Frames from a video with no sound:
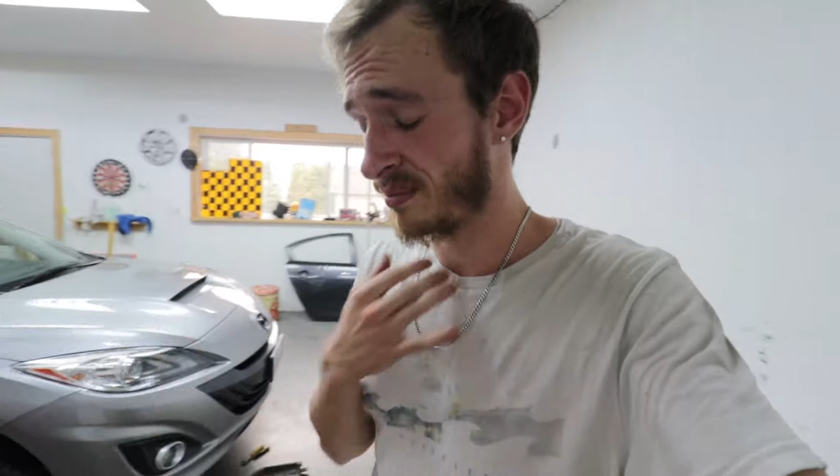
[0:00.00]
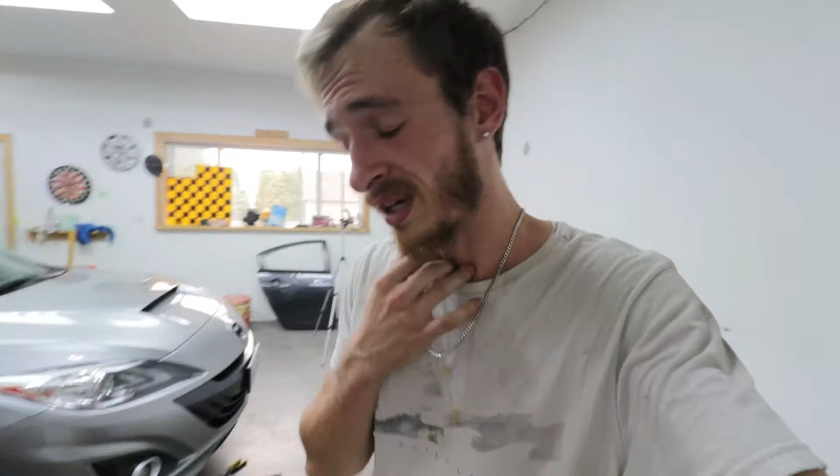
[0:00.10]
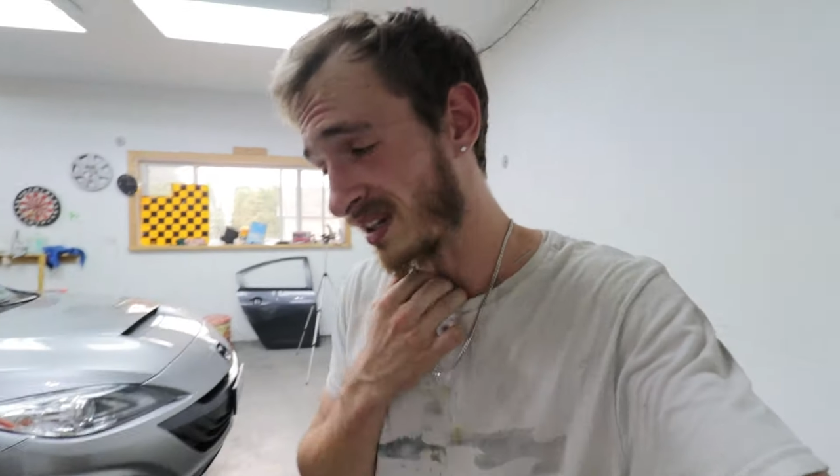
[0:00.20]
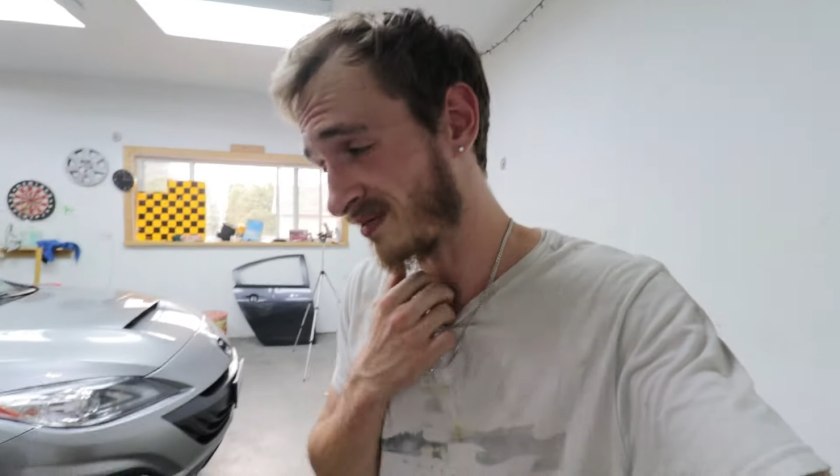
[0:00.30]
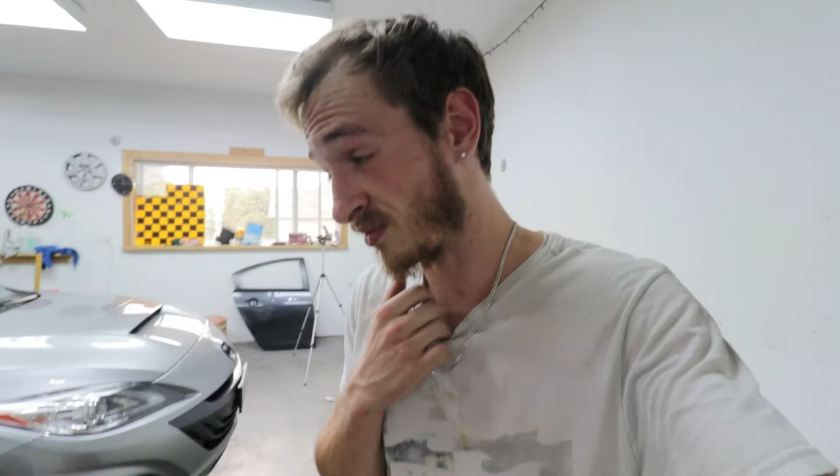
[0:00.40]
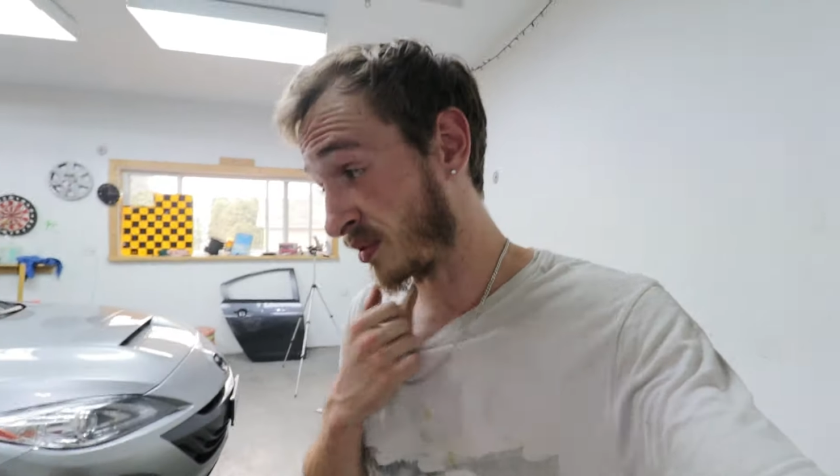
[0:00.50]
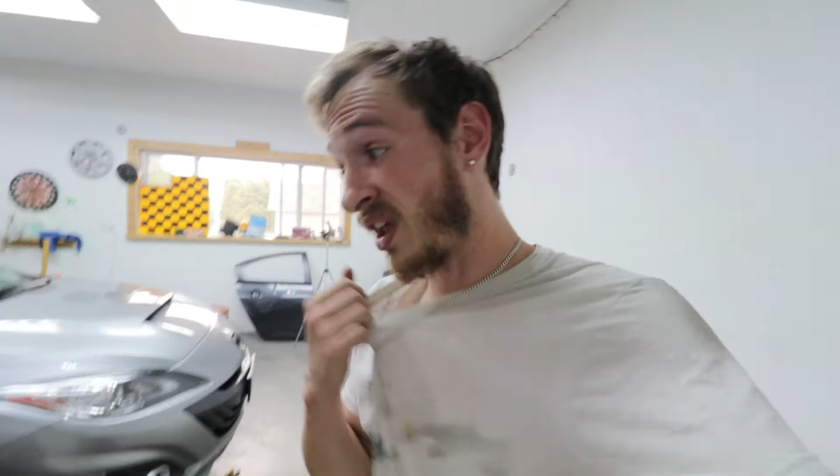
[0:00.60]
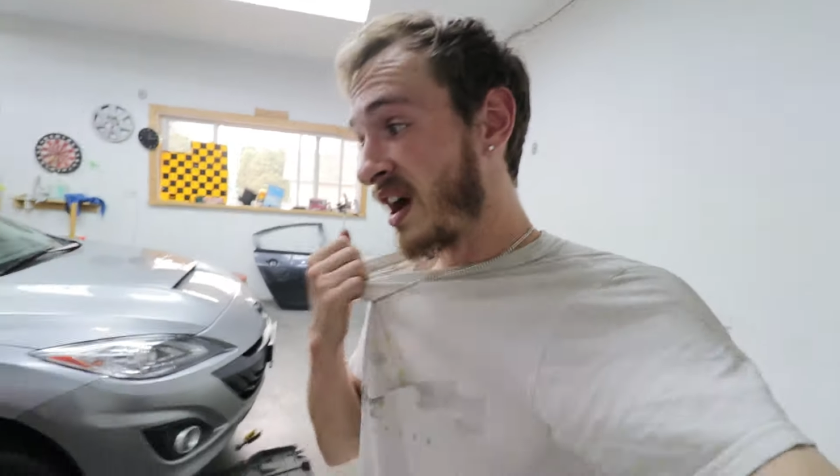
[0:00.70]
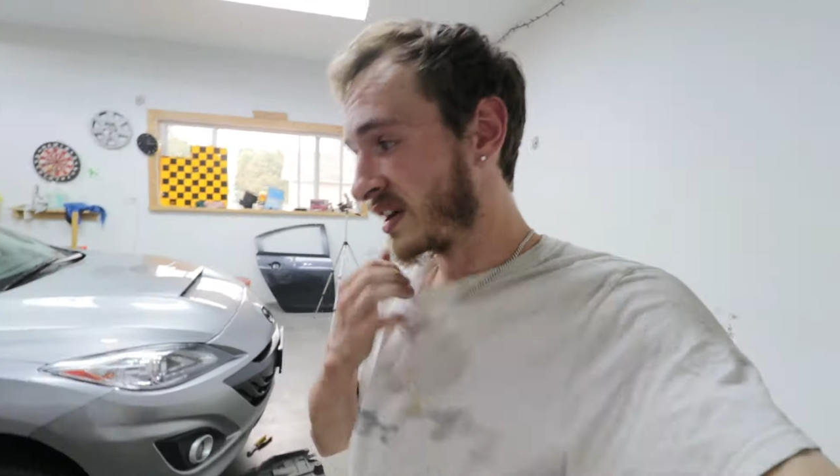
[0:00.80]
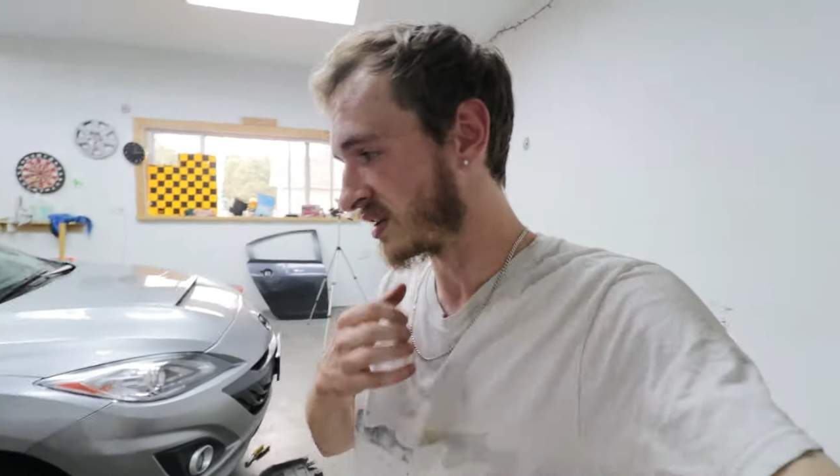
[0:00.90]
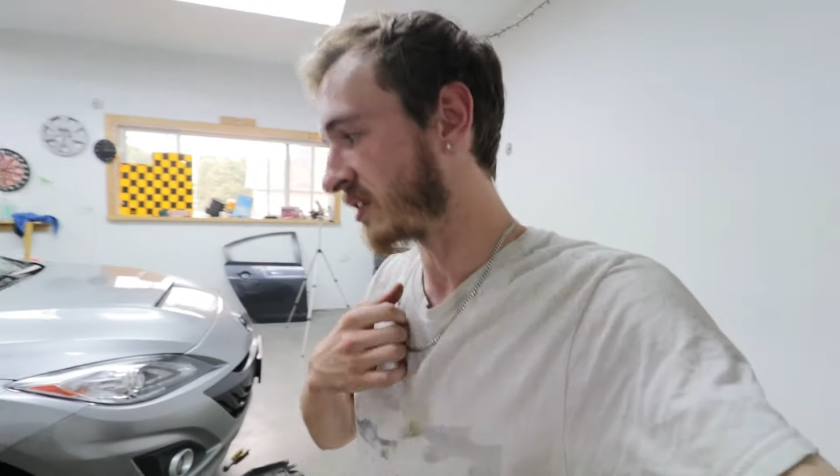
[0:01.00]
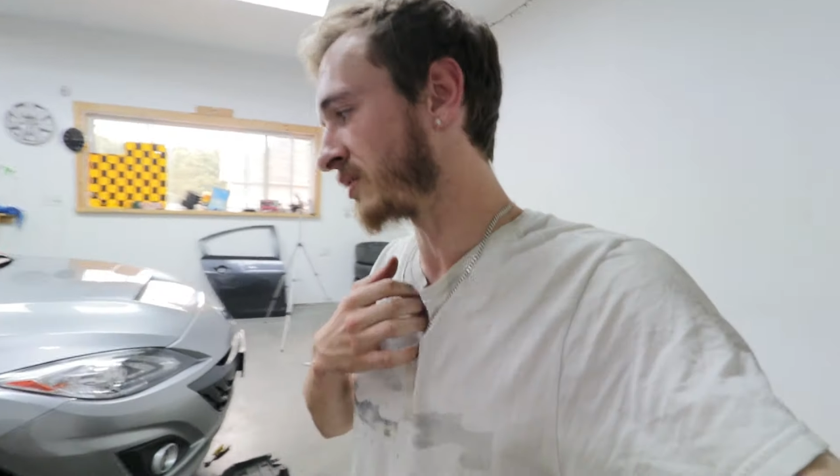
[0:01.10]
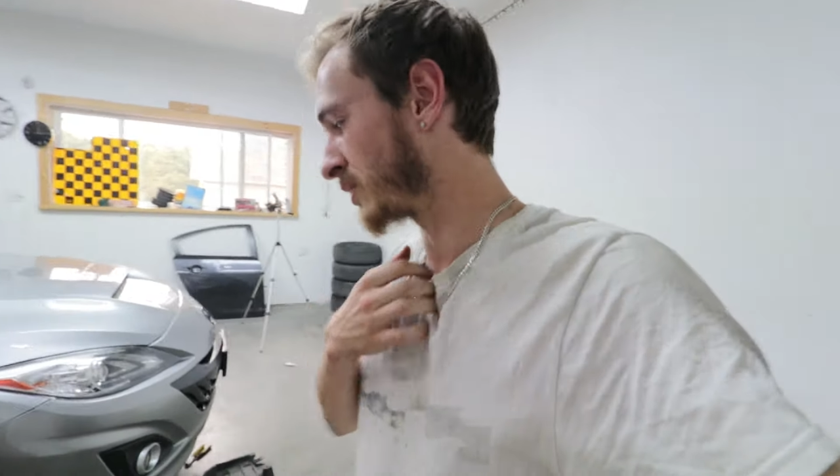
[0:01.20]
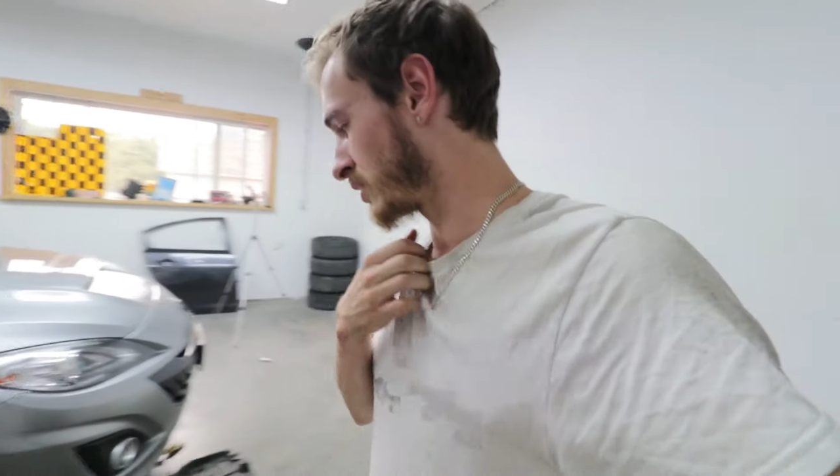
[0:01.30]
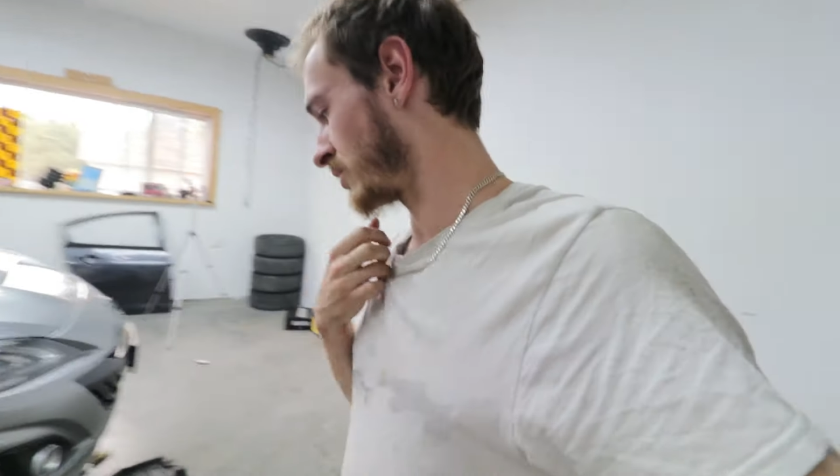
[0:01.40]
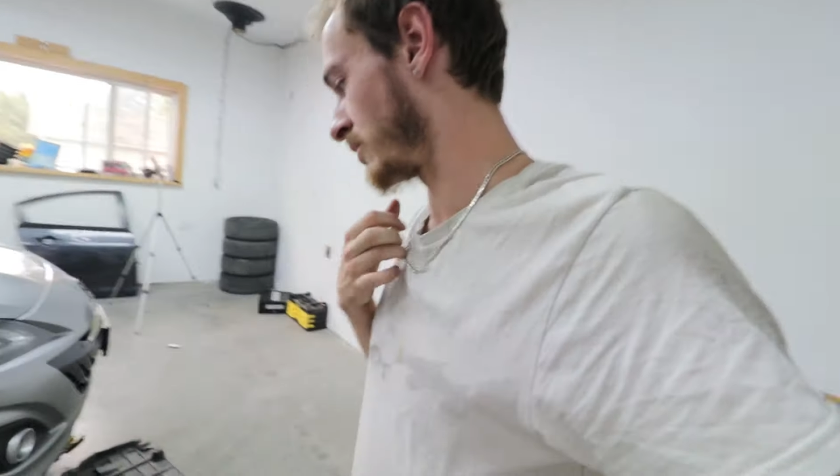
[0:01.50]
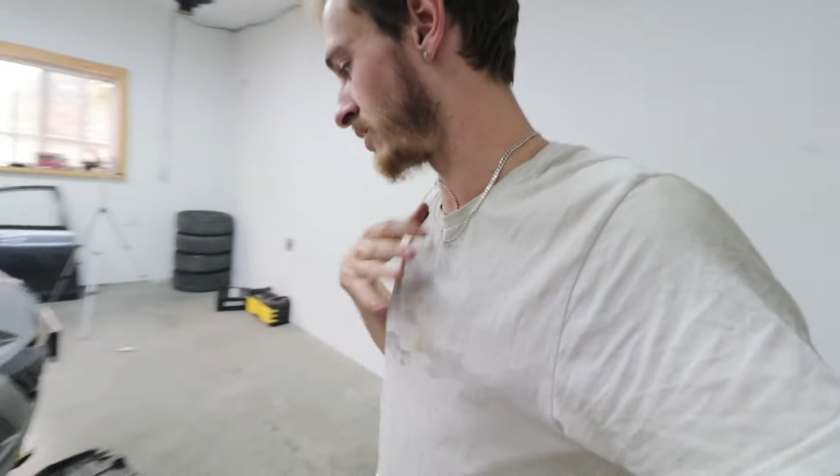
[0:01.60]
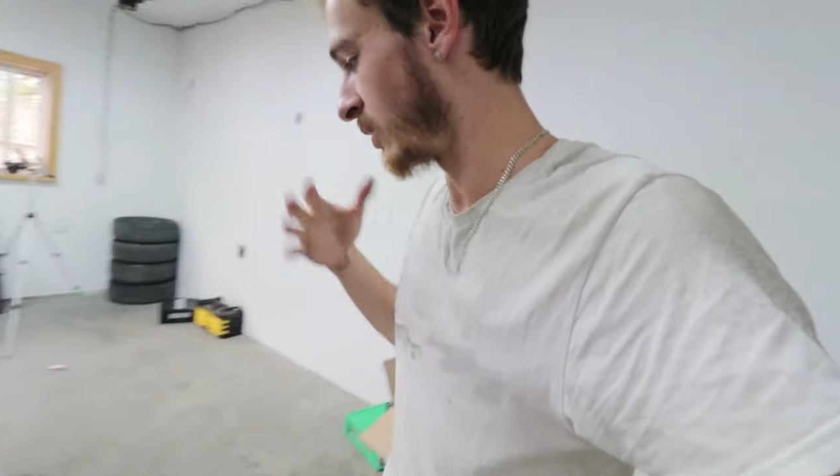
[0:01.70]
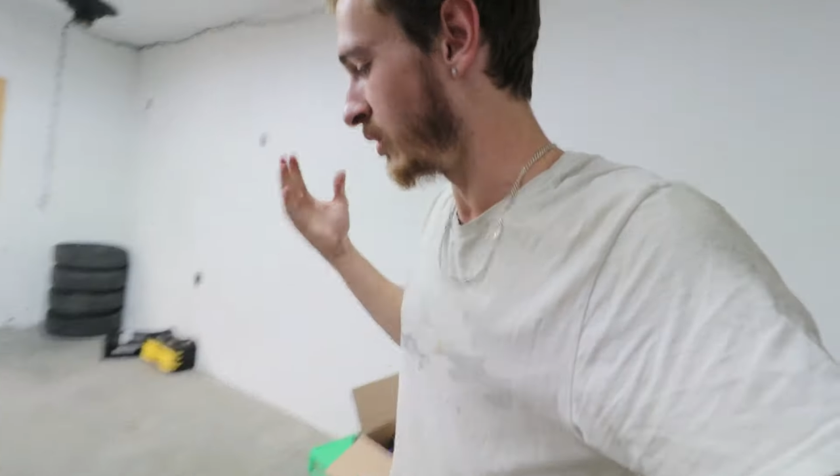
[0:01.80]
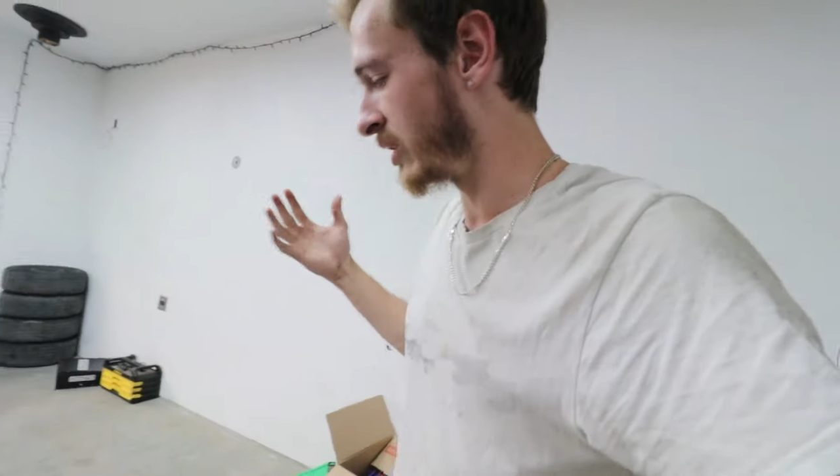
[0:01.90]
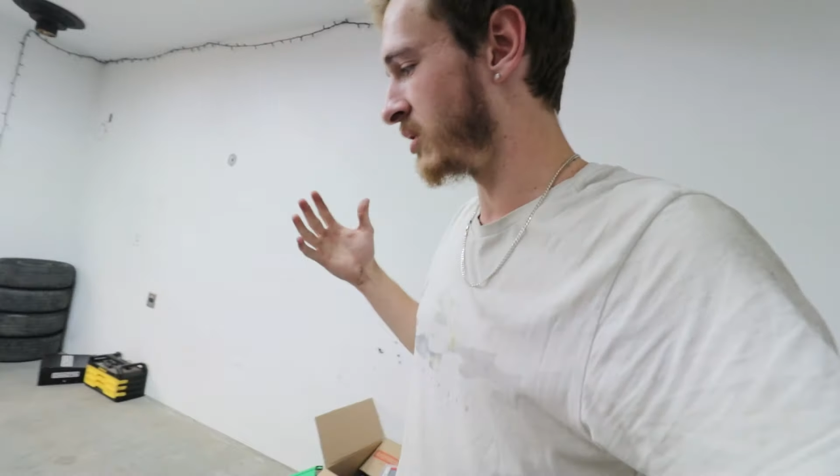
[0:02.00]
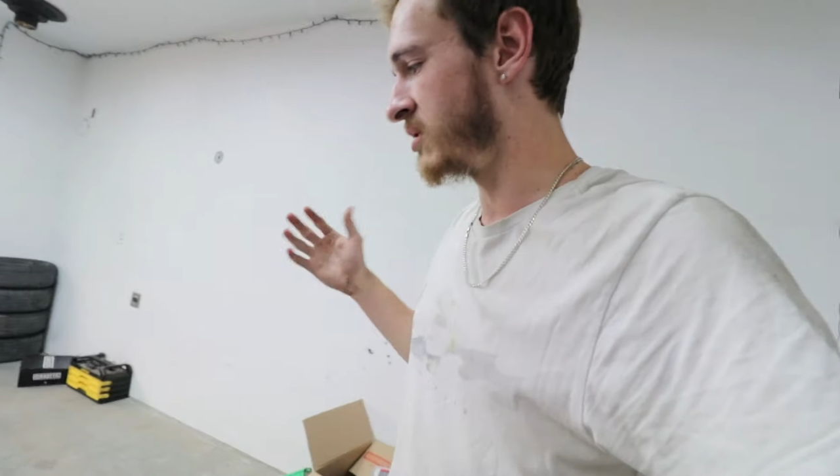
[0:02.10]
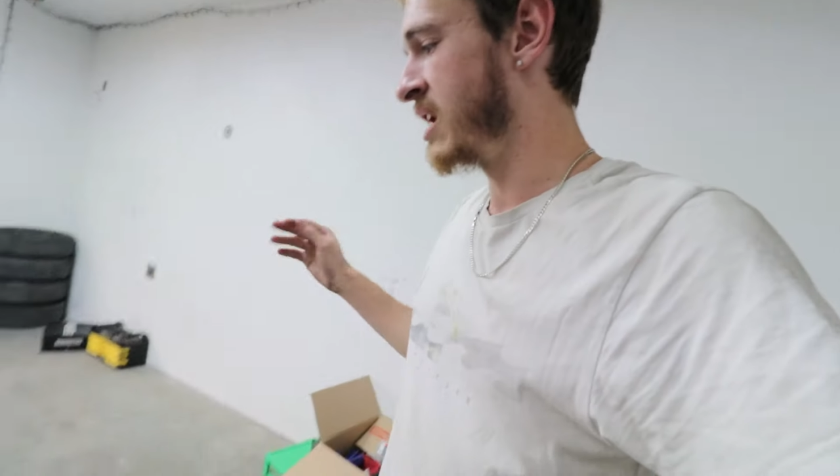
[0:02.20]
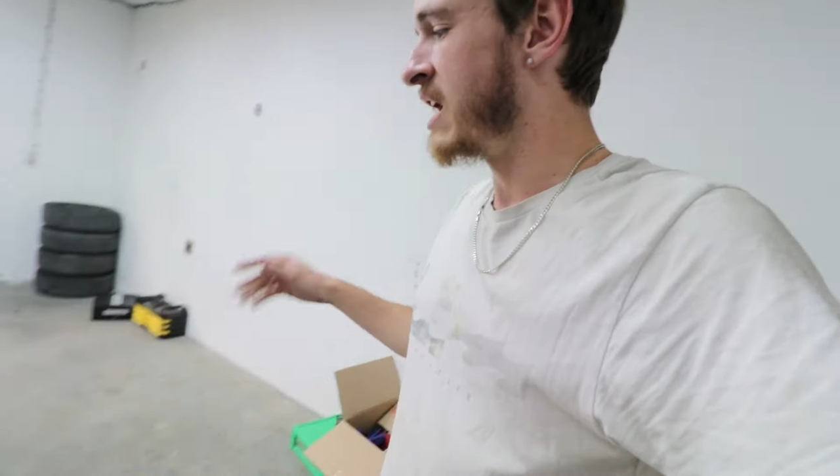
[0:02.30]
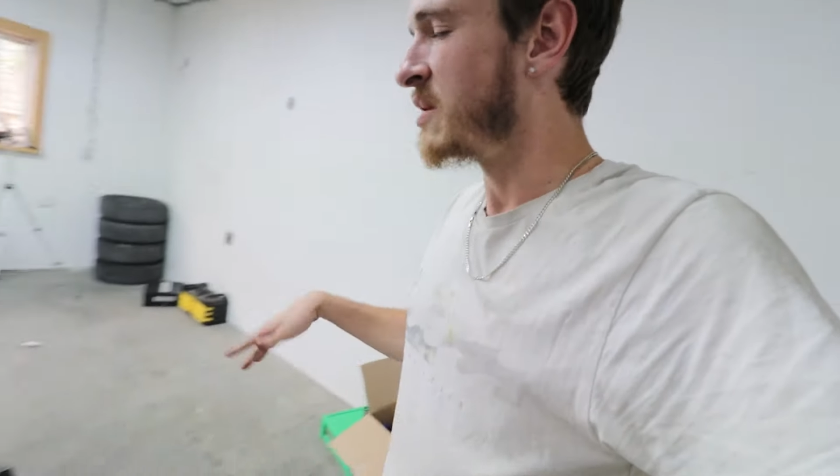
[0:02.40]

big reliant on oil,